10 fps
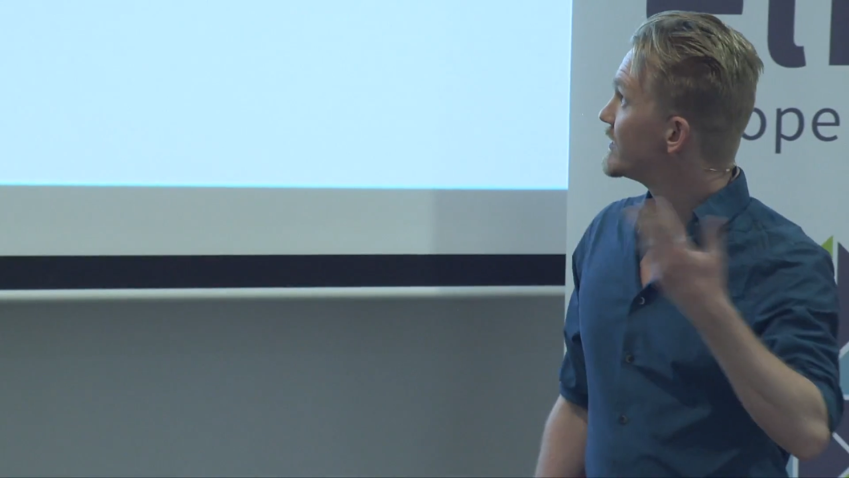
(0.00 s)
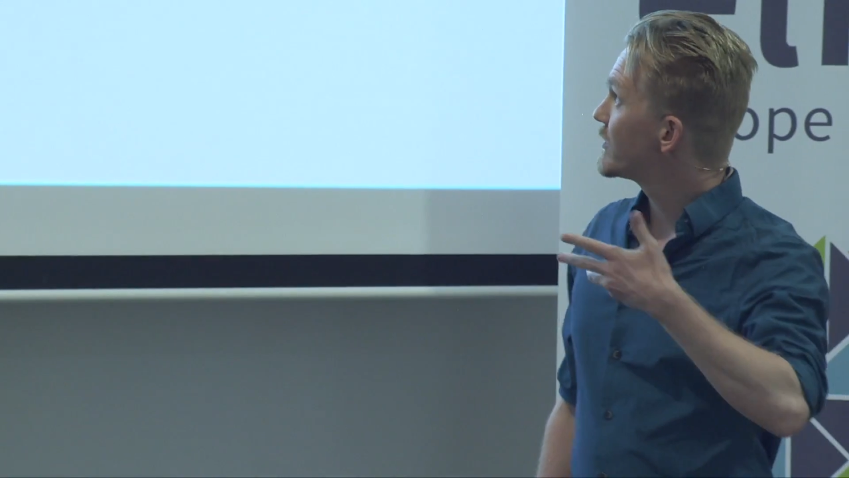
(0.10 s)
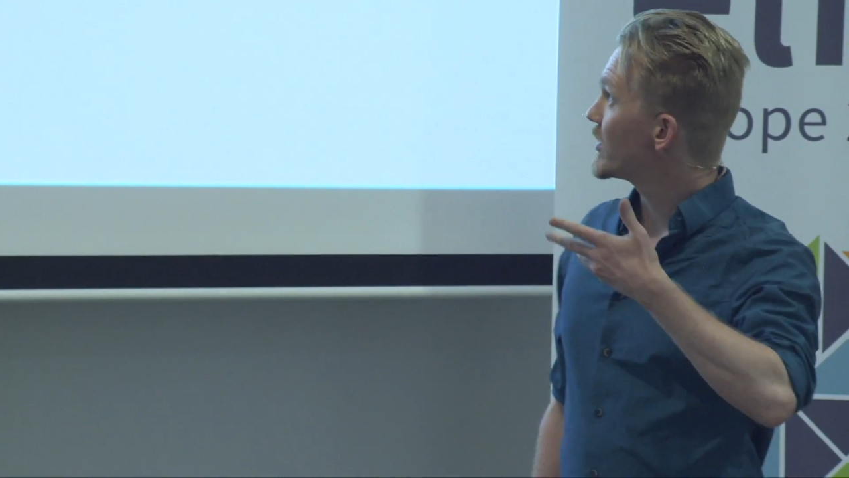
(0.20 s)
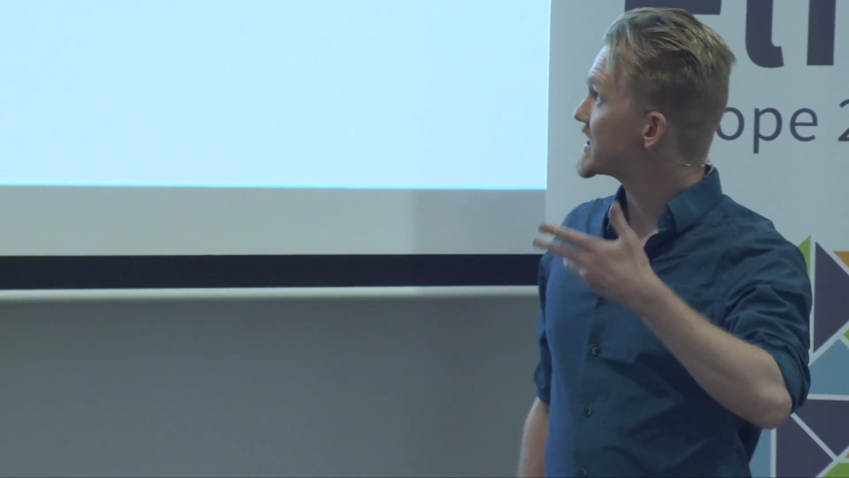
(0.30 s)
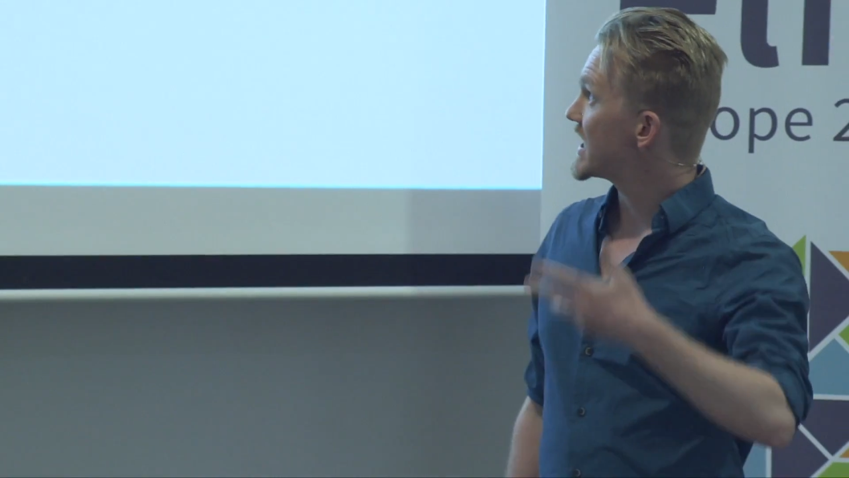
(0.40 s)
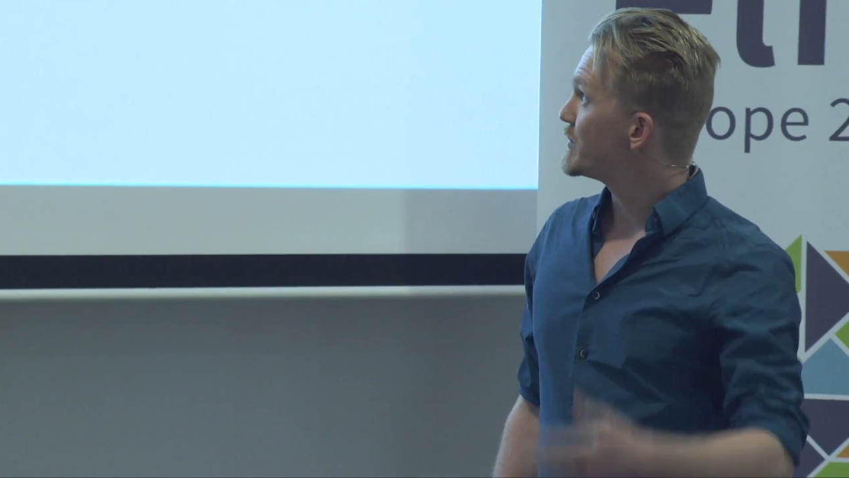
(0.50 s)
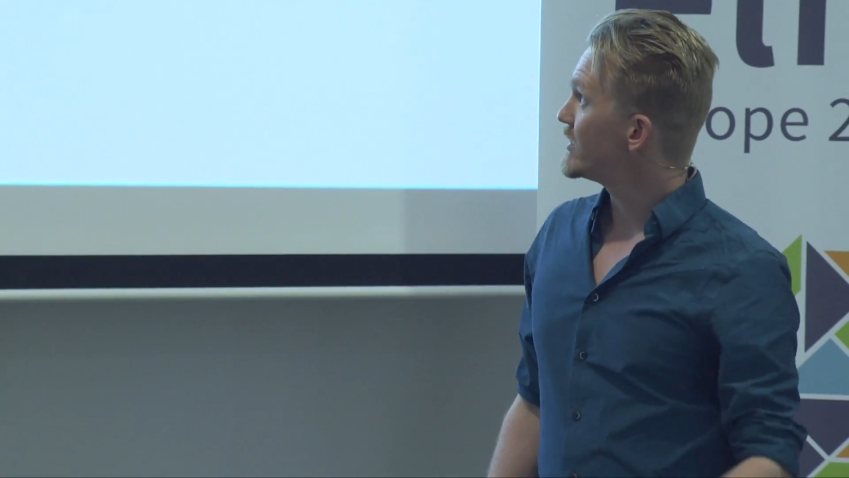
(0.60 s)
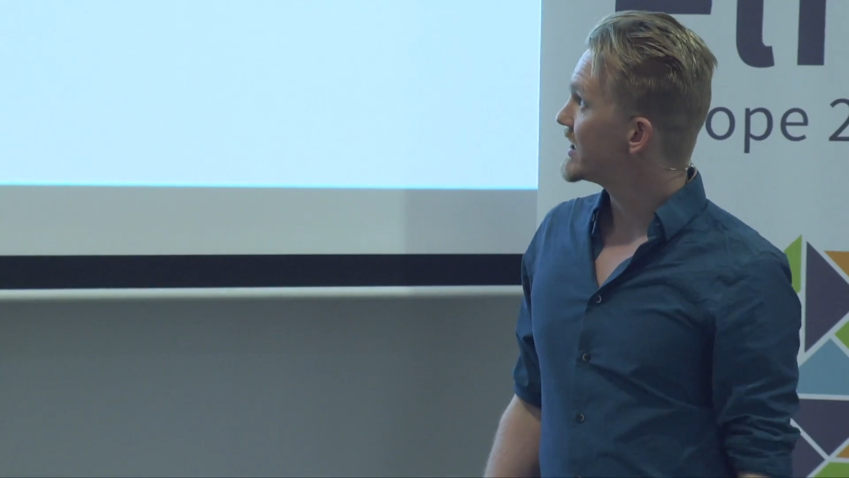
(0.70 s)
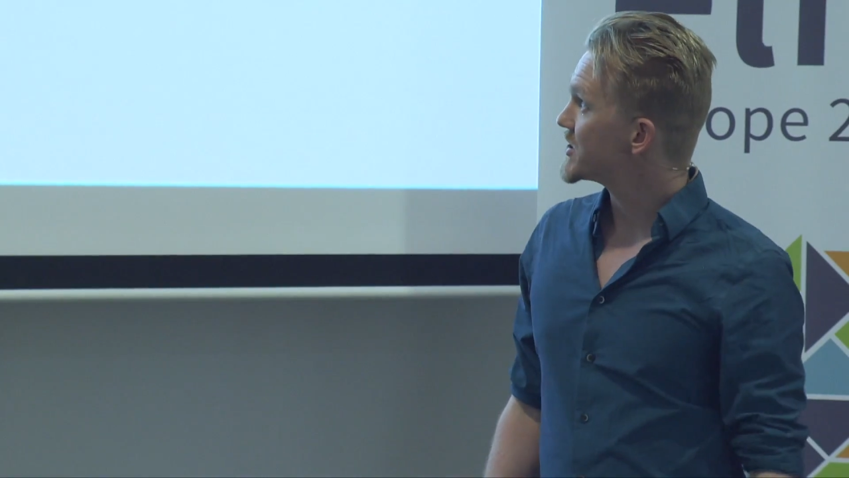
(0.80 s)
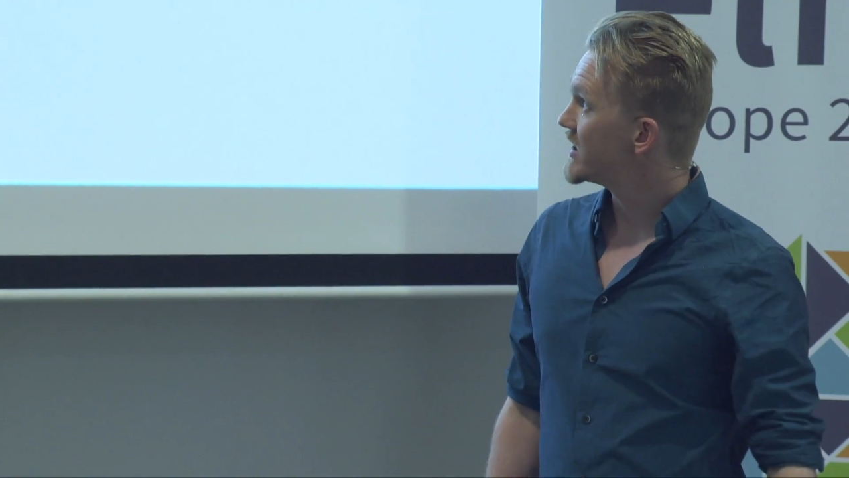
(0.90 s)
for
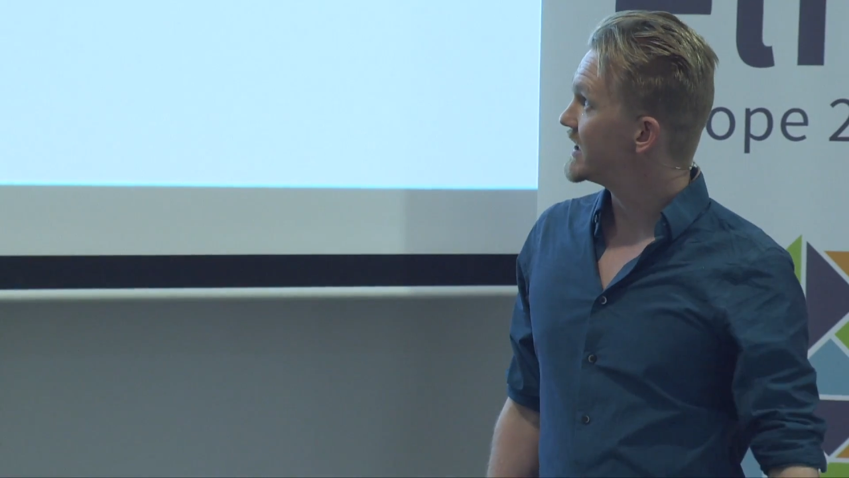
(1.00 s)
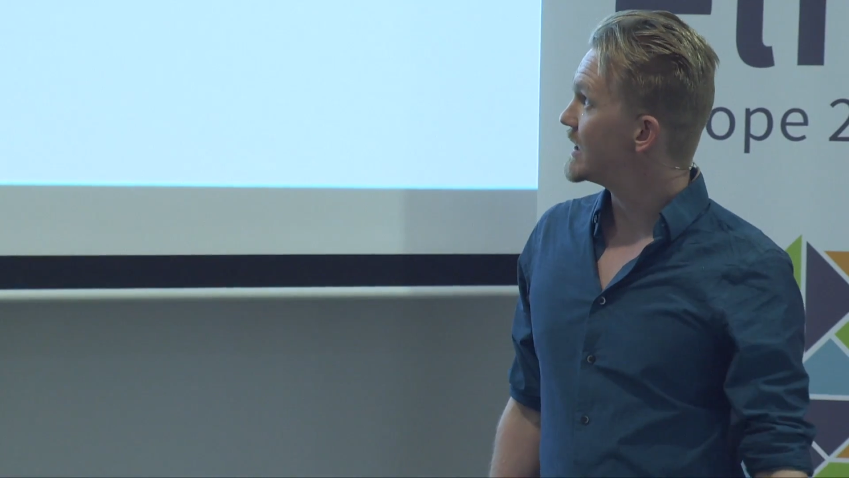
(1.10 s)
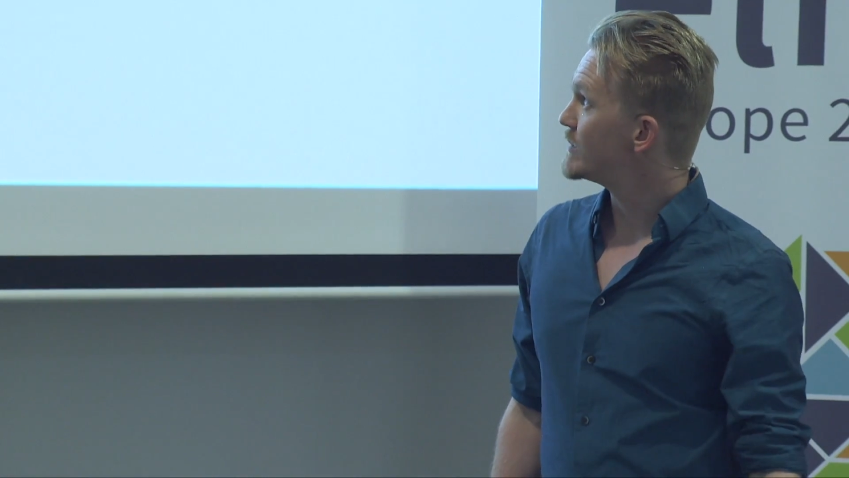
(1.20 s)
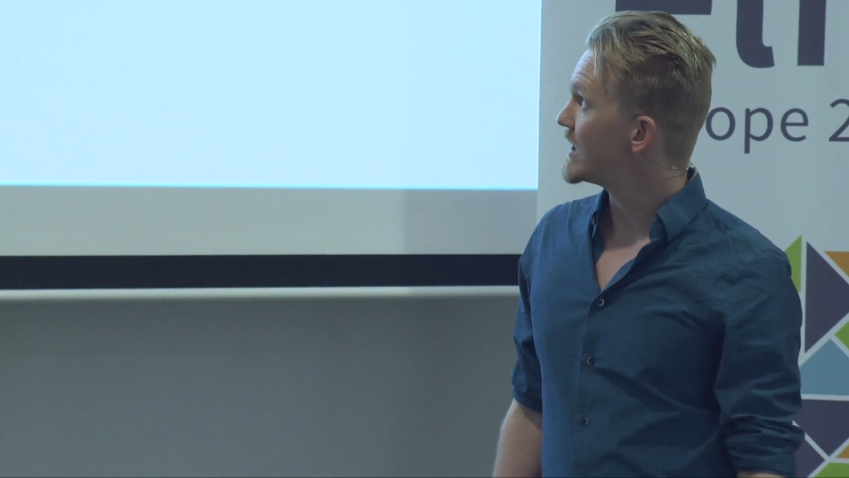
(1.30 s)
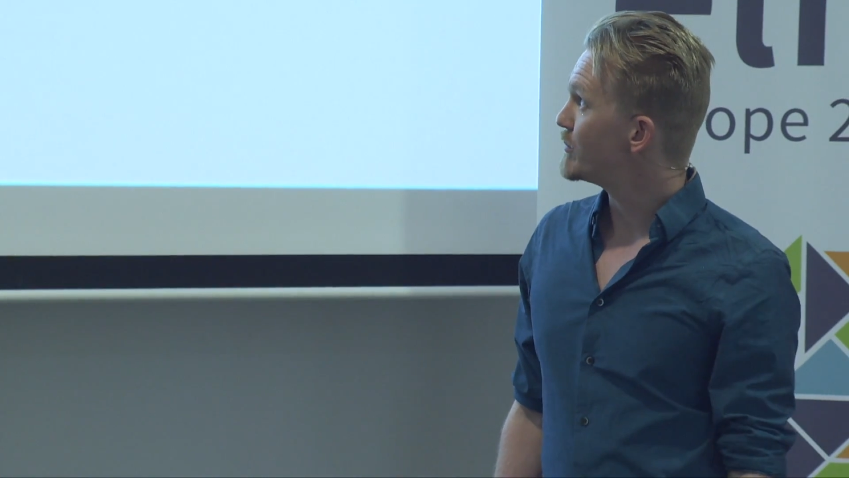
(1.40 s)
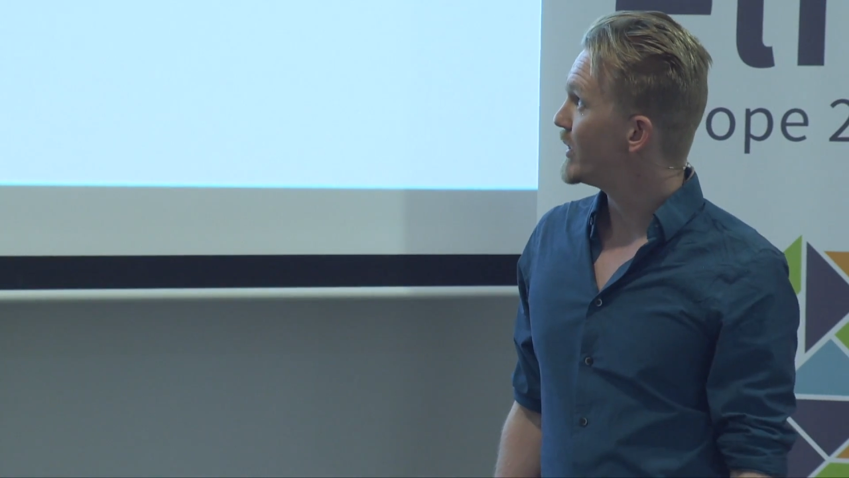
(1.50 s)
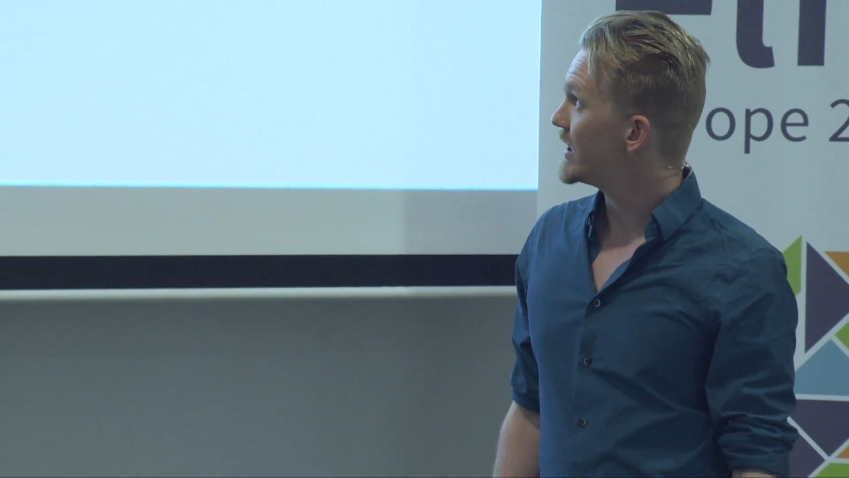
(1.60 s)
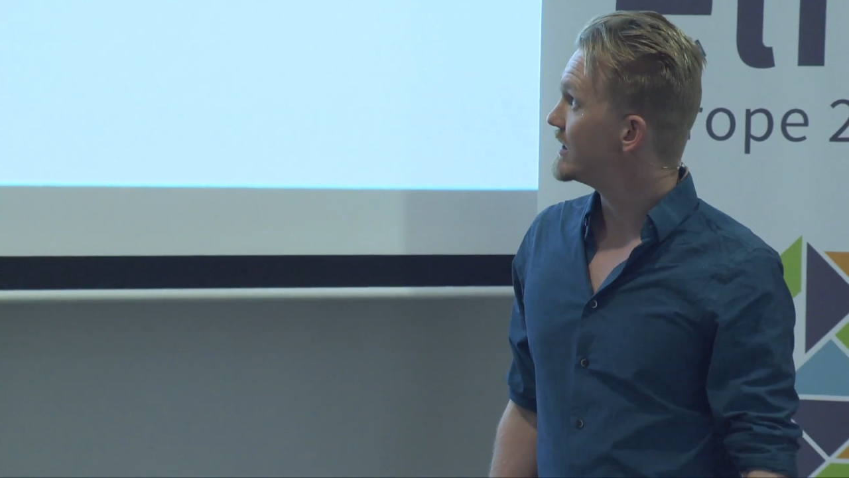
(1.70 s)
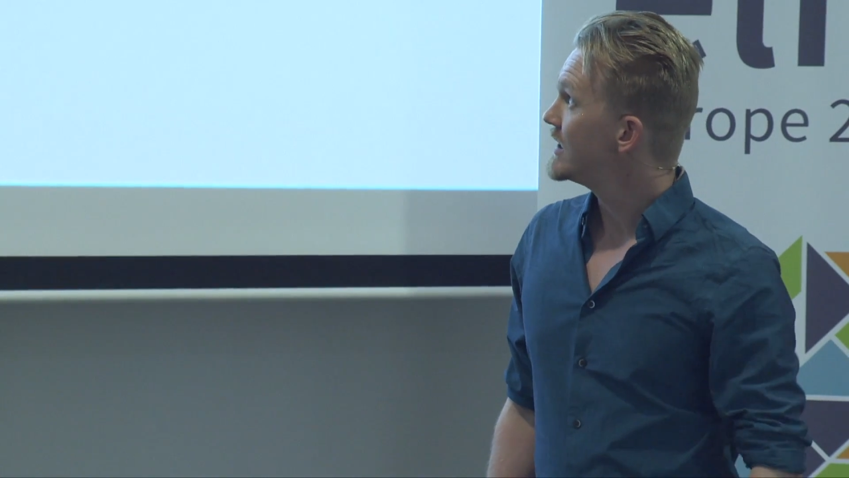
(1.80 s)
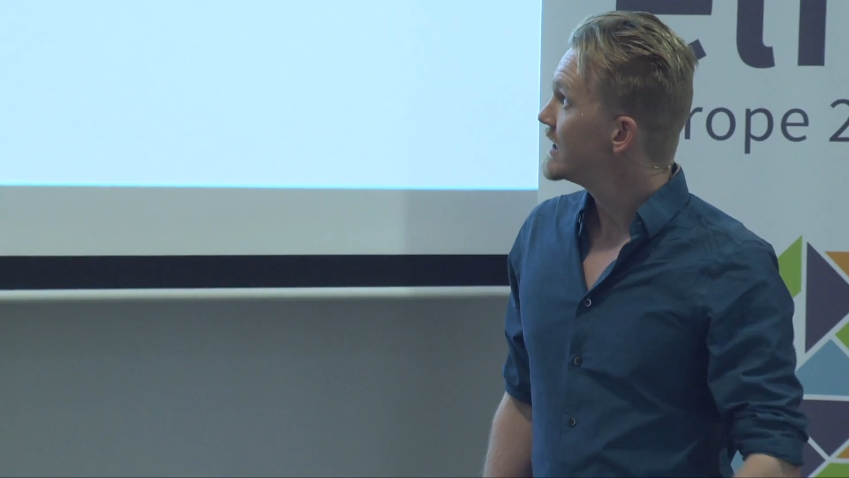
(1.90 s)
example, I should have named that button.